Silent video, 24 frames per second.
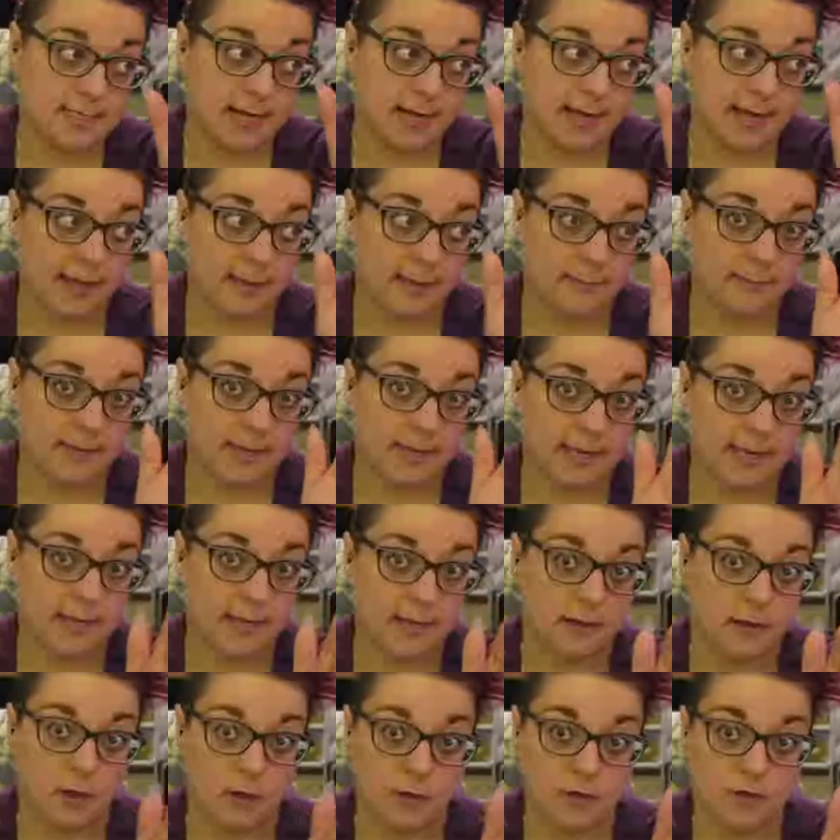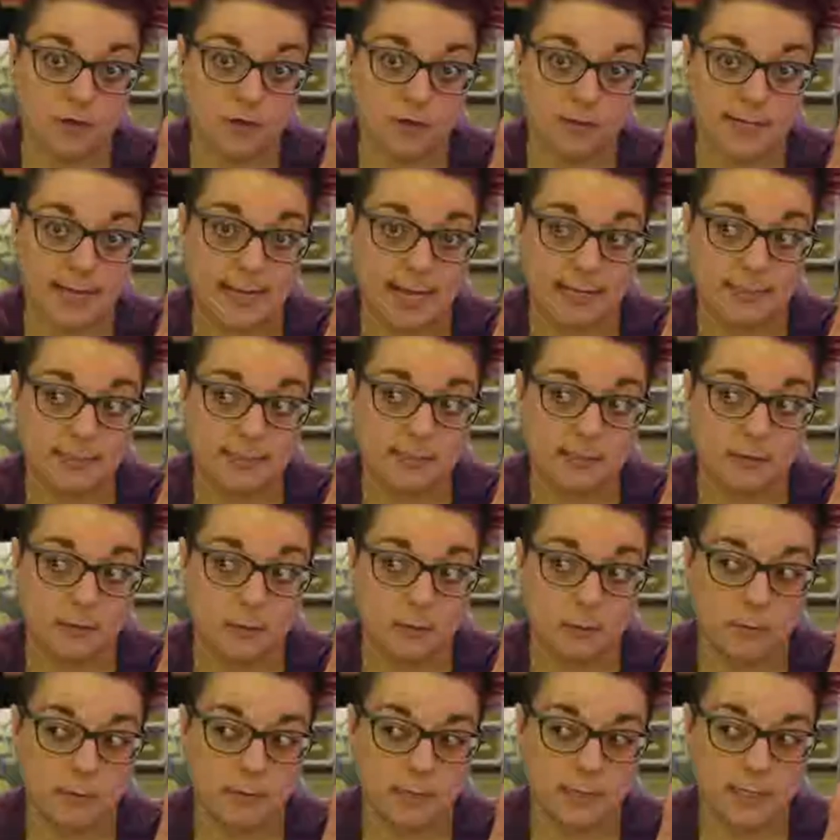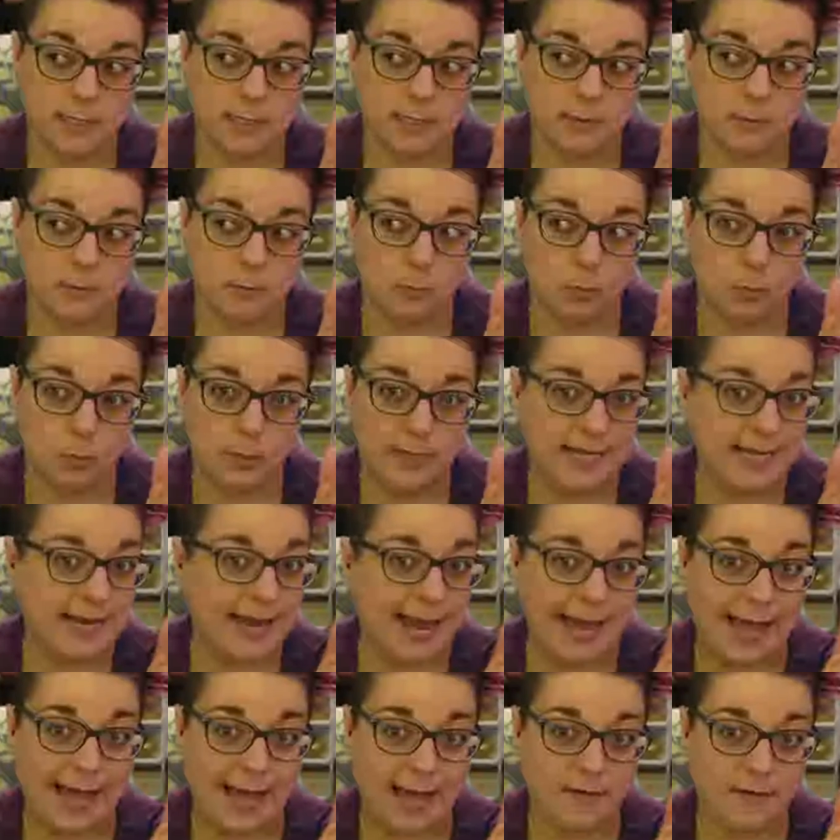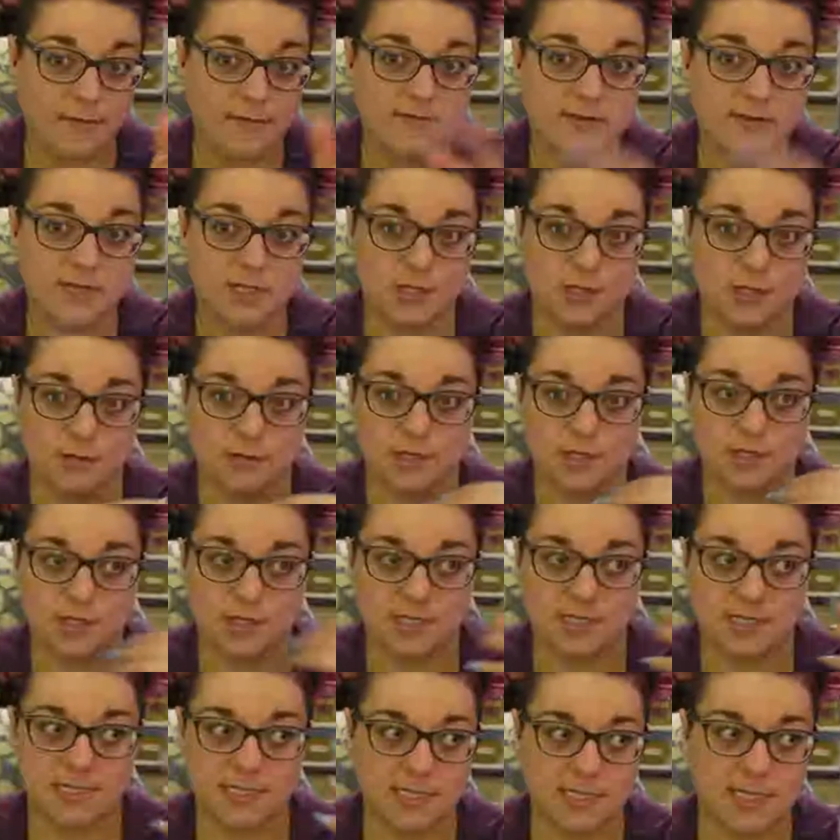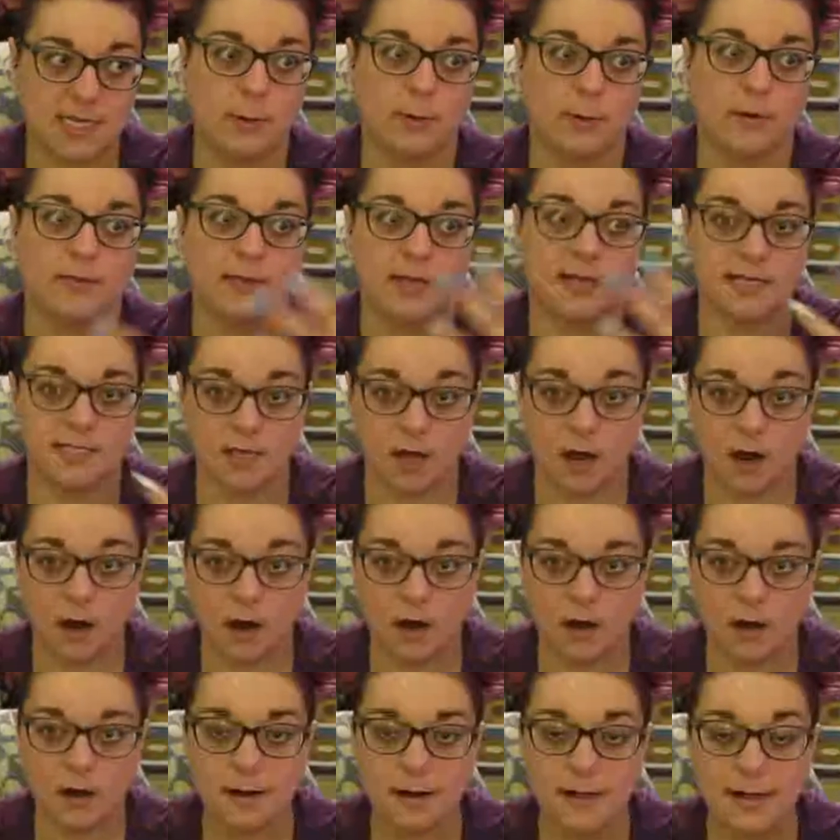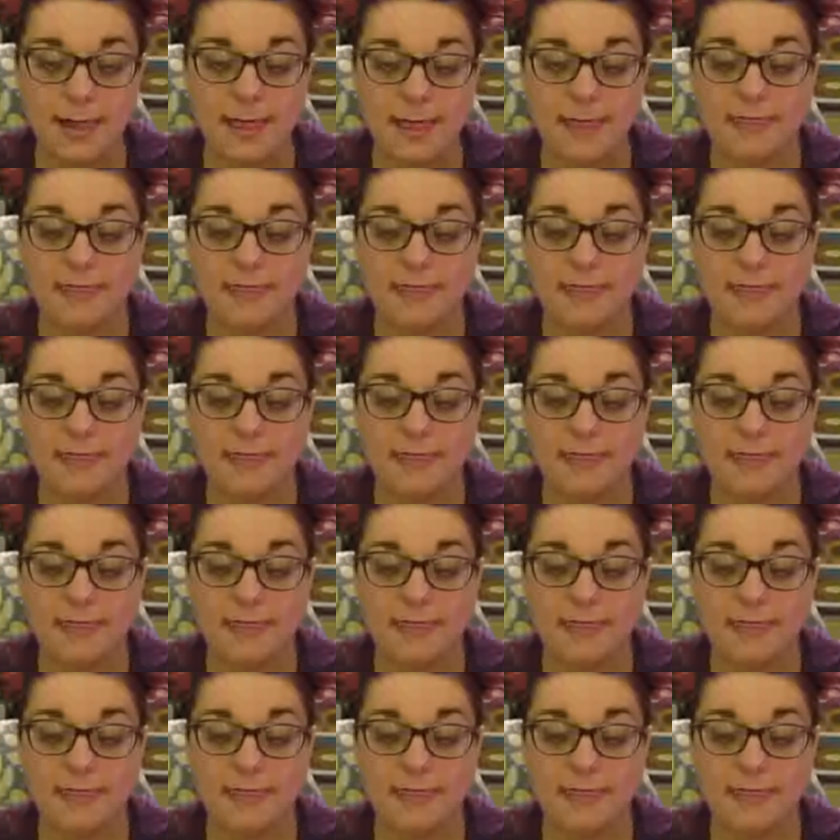I am getting a Holter test, though, I think in a week and a half to see where things are.